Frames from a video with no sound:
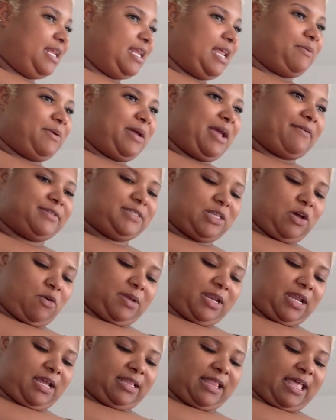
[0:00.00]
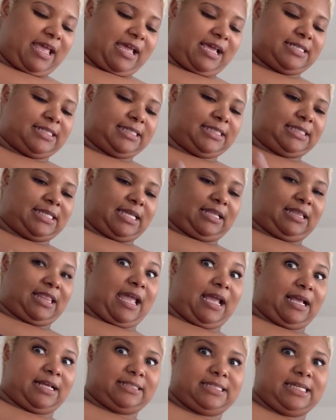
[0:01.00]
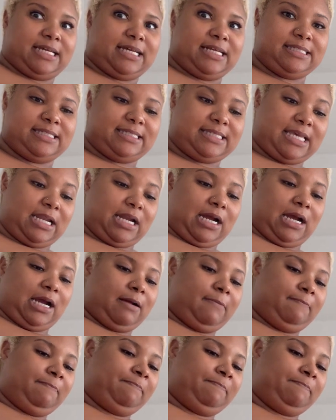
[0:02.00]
Like, we have so many things to think, to consider.